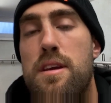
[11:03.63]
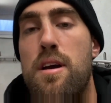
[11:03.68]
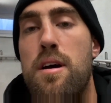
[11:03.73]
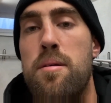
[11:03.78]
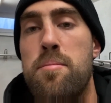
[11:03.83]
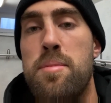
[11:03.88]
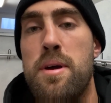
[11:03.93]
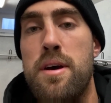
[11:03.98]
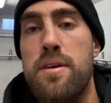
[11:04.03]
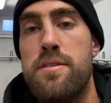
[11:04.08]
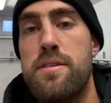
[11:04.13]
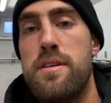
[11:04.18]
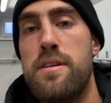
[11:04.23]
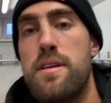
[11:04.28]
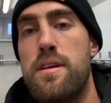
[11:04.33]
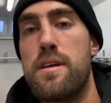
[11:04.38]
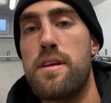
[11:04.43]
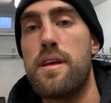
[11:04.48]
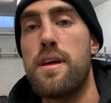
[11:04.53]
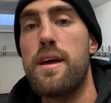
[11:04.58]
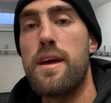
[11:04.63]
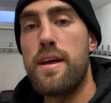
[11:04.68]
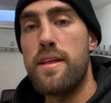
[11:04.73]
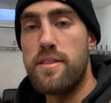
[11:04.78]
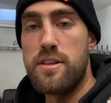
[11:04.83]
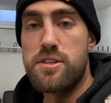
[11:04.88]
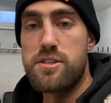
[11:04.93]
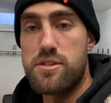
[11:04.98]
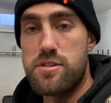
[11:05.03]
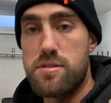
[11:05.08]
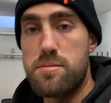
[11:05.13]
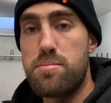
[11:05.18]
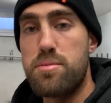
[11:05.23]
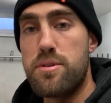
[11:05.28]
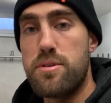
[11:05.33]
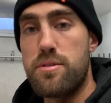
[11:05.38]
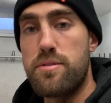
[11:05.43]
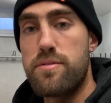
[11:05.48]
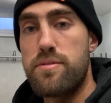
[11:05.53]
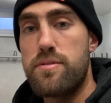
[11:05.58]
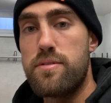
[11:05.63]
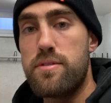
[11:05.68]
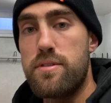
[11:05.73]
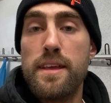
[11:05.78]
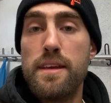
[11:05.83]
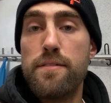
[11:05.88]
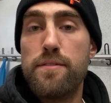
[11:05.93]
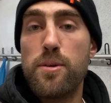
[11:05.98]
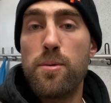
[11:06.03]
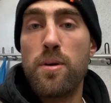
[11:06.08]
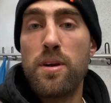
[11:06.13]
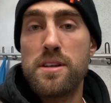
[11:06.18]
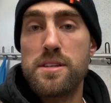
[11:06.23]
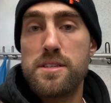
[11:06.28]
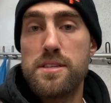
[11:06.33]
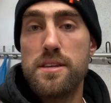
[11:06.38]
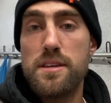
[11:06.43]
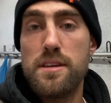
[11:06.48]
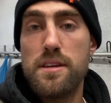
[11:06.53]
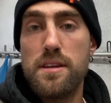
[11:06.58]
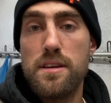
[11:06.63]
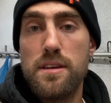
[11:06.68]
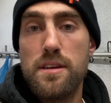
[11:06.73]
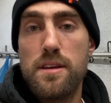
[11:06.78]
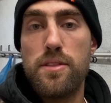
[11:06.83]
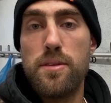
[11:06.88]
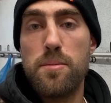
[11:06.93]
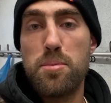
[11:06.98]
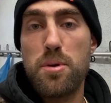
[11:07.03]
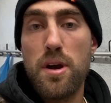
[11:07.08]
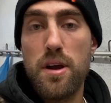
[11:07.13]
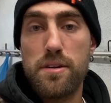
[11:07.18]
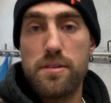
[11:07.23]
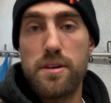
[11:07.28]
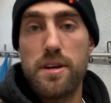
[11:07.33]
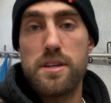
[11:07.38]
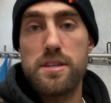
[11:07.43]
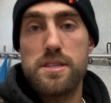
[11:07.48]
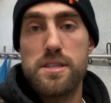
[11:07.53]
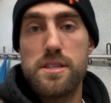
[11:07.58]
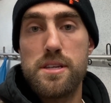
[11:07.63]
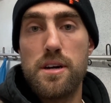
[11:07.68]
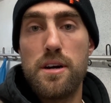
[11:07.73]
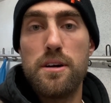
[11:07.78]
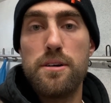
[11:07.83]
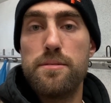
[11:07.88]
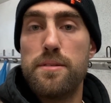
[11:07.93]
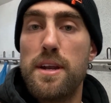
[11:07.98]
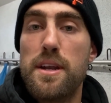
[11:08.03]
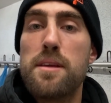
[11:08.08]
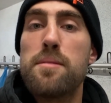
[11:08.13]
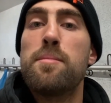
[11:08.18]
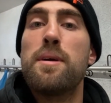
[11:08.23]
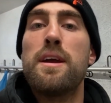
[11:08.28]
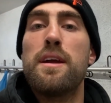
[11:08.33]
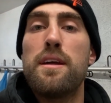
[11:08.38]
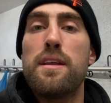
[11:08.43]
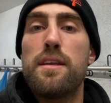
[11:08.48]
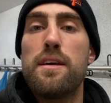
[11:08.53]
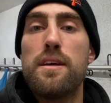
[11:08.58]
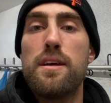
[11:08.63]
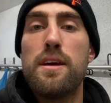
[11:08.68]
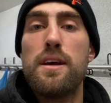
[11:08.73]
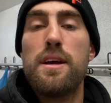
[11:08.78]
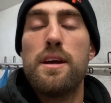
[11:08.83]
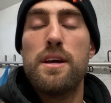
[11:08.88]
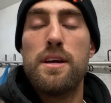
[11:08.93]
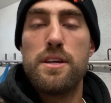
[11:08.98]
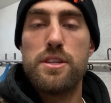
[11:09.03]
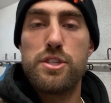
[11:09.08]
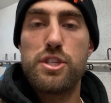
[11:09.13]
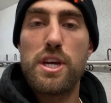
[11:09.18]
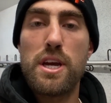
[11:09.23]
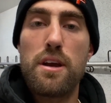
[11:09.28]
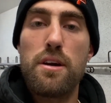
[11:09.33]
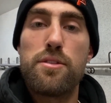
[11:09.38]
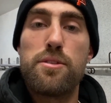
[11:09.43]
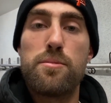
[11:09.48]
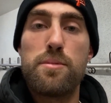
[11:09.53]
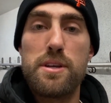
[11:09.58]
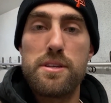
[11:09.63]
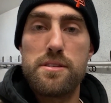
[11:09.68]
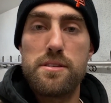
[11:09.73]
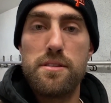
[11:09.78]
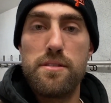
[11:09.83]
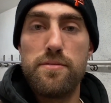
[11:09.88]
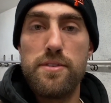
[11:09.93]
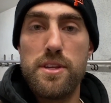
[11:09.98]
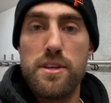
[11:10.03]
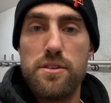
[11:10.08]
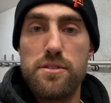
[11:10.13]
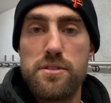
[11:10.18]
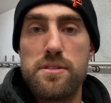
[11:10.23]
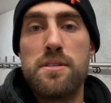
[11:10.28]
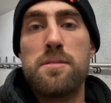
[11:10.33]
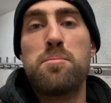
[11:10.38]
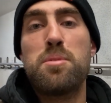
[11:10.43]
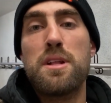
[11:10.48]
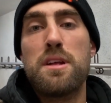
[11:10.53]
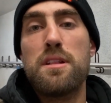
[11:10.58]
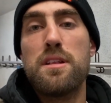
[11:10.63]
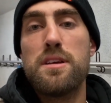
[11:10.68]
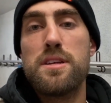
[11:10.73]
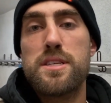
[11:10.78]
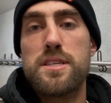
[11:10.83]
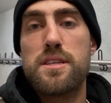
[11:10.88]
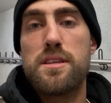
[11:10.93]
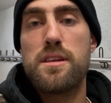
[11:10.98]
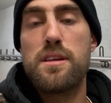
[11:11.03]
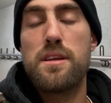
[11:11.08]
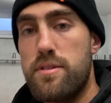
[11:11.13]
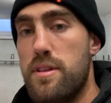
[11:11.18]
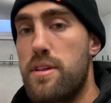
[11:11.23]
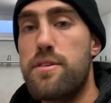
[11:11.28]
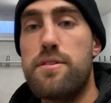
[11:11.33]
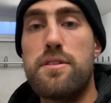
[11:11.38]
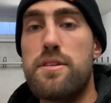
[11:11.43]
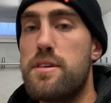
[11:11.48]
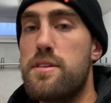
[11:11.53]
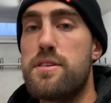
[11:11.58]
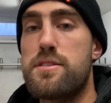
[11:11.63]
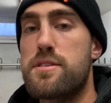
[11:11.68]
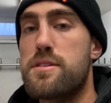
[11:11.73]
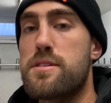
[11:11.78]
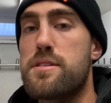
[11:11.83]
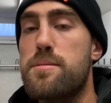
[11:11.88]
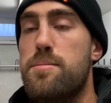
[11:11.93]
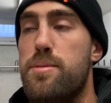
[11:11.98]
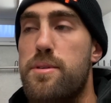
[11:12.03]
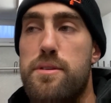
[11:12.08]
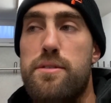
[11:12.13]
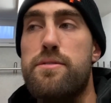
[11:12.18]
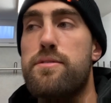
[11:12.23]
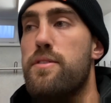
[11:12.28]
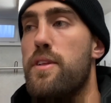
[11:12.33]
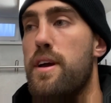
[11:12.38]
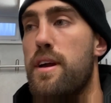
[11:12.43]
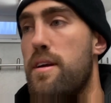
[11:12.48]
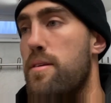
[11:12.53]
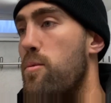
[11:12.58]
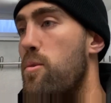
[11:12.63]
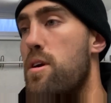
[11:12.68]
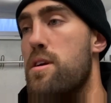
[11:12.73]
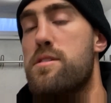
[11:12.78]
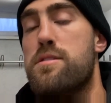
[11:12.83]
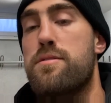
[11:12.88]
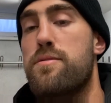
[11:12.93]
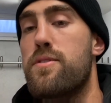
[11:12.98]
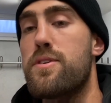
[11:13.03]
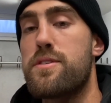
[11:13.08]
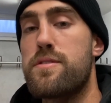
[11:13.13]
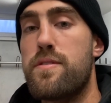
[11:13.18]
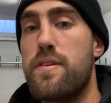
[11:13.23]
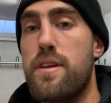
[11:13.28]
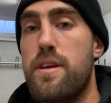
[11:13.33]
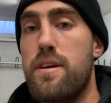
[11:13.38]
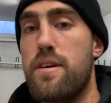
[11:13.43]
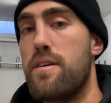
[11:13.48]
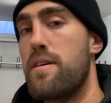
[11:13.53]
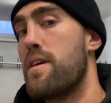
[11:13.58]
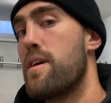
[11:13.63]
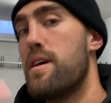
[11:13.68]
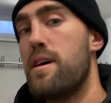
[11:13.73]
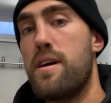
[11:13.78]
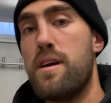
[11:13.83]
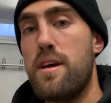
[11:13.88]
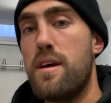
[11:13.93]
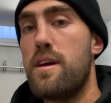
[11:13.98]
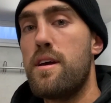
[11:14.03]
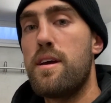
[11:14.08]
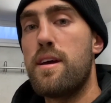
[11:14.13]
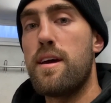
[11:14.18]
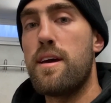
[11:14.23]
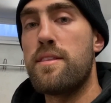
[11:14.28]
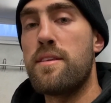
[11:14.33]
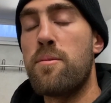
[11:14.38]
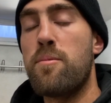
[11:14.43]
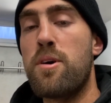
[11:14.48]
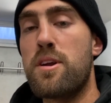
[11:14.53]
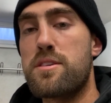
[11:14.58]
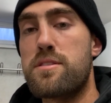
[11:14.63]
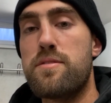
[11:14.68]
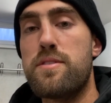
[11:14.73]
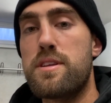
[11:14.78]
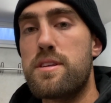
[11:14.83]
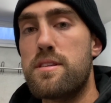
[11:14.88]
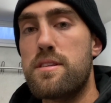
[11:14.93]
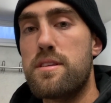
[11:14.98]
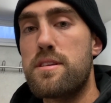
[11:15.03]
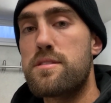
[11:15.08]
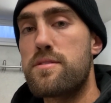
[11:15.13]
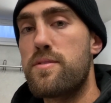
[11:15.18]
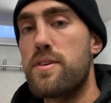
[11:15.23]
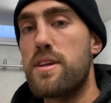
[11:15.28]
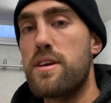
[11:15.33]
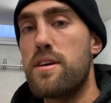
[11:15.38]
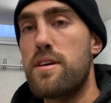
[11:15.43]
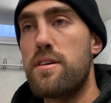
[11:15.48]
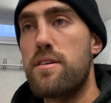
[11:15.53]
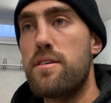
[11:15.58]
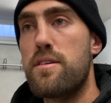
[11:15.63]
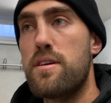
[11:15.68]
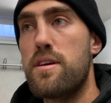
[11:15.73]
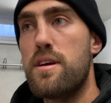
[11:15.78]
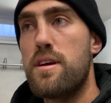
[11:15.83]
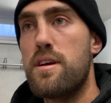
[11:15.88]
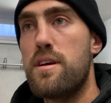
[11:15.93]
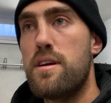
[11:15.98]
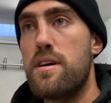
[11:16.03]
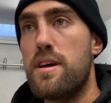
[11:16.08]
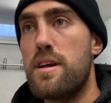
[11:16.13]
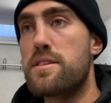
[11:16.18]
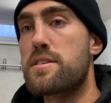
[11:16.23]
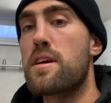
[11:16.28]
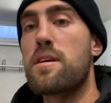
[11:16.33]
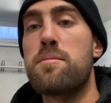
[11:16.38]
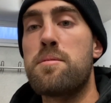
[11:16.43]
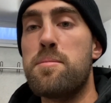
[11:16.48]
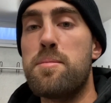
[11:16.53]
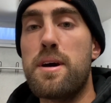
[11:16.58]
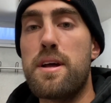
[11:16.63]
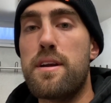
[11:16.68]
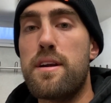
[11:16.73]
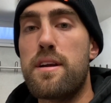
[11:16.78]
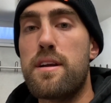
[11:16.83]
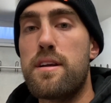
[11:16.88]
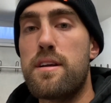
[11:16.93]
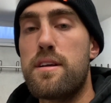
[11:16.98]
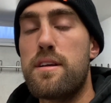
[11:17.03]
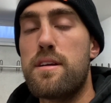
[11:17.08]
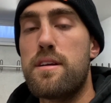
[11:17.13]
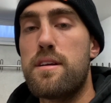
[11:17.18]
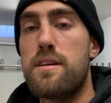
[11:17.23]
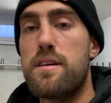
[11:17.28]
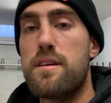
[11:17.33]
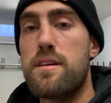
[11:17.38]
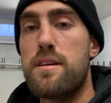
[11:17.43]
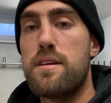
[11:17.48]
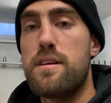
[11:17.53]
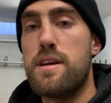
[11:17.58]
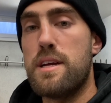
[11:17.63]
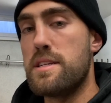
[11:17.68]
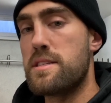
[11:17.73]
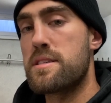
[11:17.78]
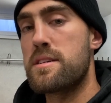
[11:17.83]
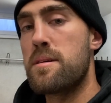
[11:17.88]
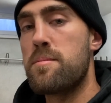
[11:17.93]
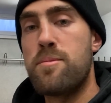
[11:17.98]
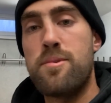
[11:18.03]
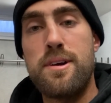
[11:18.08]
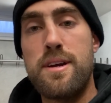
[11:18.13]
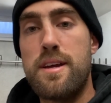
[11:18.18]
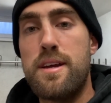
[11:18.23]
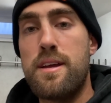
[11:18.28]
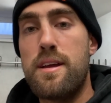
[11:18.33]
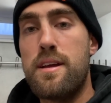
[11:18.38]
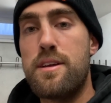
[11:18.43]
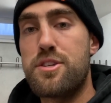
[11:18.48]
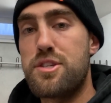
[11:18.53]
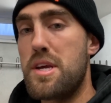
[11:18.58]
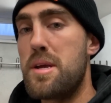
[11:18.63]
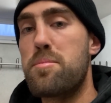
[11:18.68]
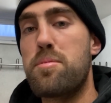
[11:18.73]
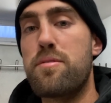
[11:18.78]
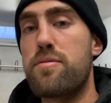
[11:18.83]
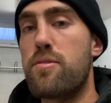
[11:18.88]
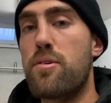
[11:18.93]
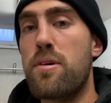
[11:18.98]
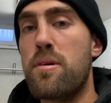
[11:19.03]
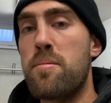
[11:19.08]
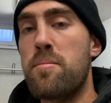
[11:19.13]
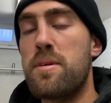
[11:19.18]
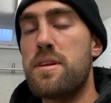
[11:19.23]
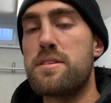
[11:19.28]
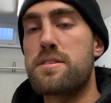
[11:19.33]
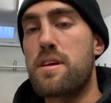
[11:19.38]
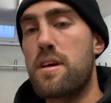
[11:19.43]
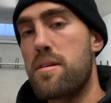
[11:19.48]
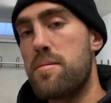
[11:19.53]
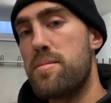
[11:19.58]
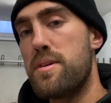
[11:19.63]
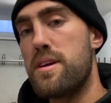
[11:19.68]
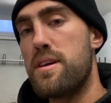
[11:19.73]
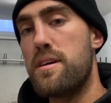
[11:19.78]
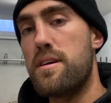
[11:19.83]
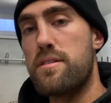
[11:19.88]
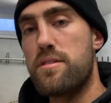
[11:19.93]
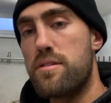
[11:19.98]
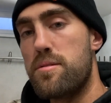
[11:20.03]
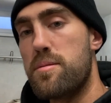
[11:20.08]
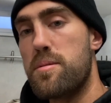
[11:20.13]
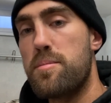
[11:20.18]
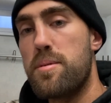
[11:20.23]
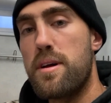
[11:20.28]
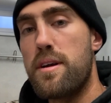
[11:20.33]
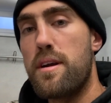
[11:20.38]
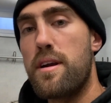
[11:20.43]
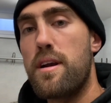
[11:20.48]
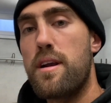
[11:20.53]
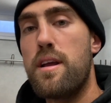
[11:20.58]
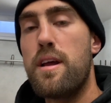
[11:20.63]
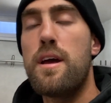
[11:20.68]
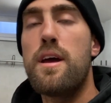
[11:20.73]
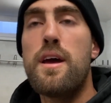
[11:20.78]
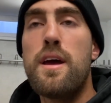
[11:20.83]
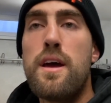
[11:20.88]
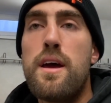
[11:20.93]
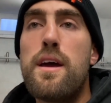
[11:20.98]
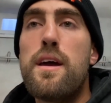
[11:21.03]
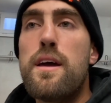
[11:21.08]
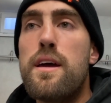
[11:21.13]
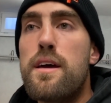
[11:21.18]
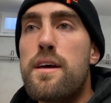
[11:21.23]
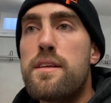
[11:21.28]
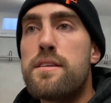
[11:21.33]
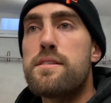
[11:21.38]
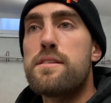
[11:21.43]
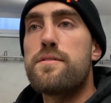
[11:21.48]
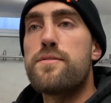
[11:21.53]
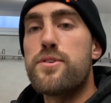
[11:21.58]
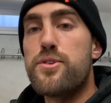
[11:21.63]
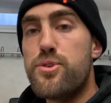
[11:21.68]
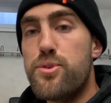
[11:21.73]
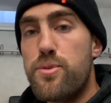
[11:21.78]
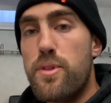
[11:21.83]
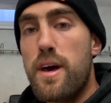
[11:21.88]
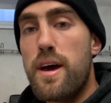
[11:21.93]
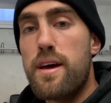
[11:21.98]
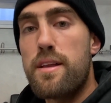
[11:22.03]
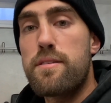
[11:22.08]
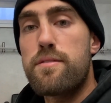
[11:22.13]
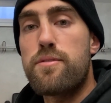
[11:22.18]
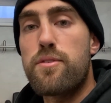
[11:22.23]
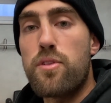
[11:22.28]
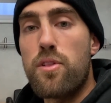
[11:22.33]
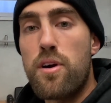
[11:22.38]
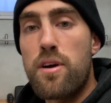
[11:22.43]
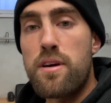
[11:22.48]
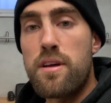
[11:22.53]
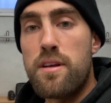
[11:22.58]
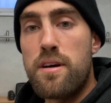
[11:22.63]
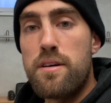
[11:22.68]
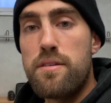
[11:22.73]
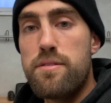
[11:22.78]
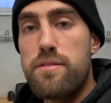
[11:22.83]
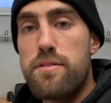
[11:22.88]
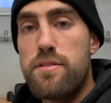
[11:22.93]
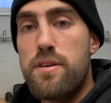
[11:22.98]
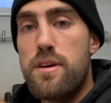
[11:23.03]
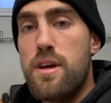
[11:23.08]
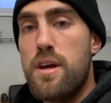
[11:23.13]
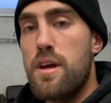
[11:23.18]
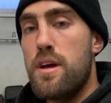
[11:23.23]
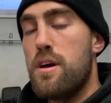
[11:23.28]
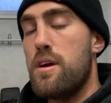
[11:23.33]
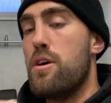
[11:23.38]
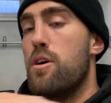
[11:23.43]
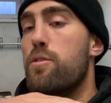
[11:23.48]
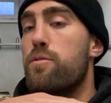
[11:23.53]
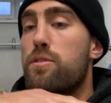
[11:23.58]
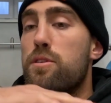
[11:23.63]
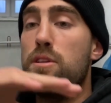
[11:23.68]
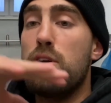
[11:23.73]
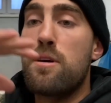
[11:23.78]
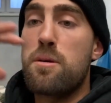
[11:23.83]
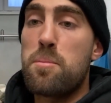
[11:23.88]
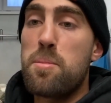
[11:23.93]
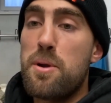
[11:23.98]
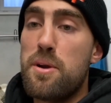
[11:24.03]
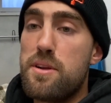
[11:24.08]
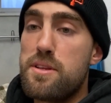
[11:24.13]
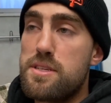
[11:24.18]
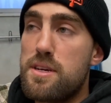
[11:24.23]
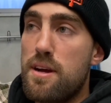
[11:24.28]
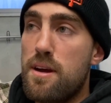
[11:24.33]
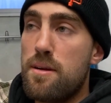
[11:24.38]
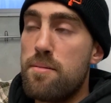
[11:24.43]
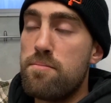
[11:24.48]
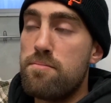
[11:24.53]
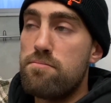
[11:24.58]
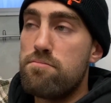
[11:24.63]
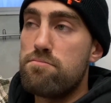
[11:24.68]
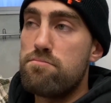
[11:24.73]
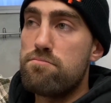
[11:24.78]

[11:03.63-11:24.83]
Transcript: compounded, and this is the proof. If you want to see the progress already made, check out the rest of the videos in the playlist. Literally, this is the proof. Like, watch the first video and then watch this video. It's going to be better. In some way, shape, or form, it's going to be a little bit better. And if you do that for long enough, over a long period of time,